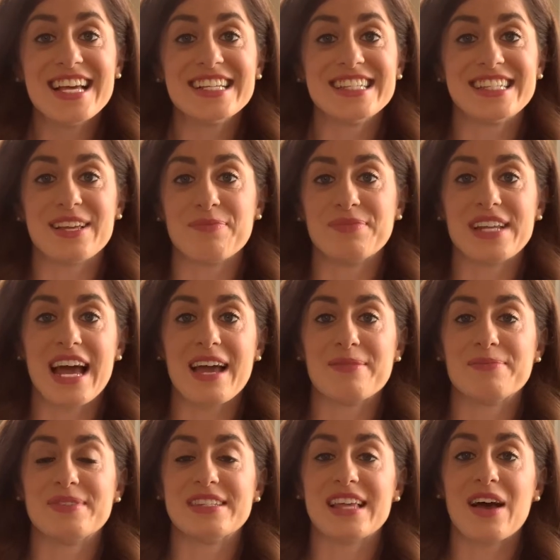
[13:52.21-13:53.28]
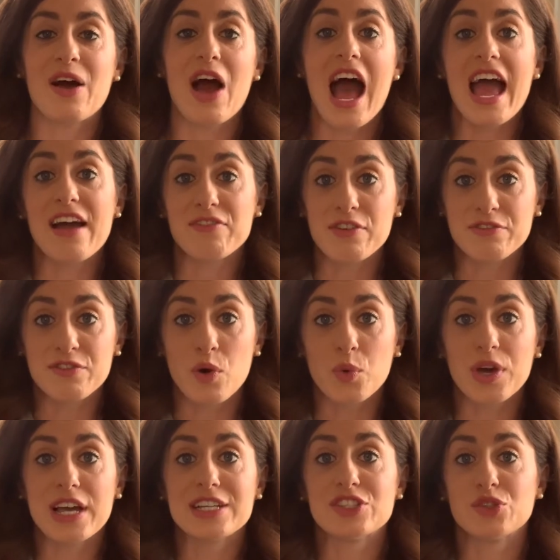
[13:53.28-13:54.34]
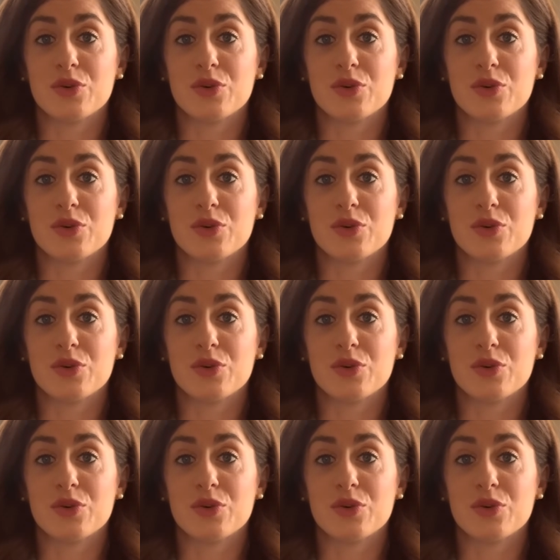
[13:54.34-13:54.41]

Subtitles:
Sometimes I have a focus,